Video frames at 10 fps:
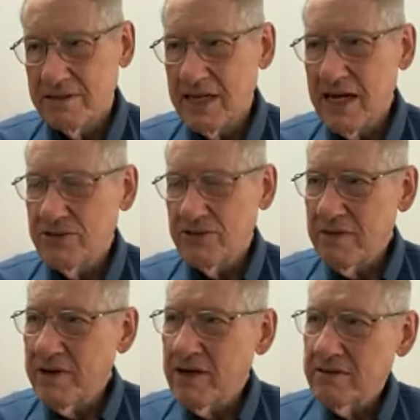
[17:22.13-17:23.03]
gosh, only
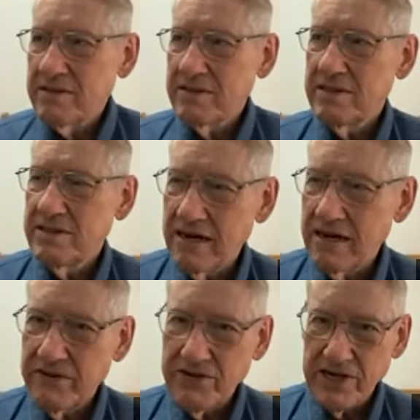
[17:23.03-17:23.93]
about ten
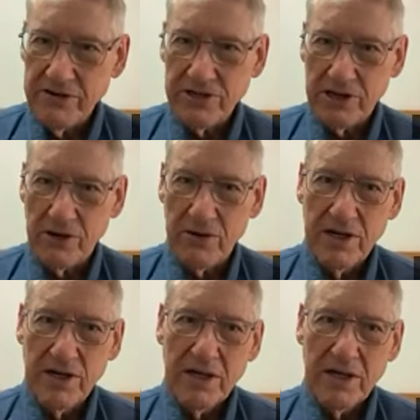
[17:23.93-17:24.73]
or fifteen years ago,